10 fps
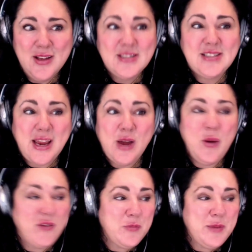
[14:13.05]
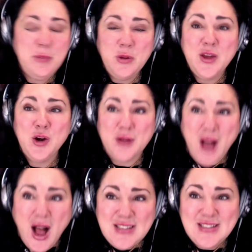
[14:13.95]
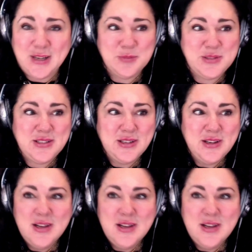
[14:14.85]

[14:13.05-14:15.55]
stay away from people that are gossips,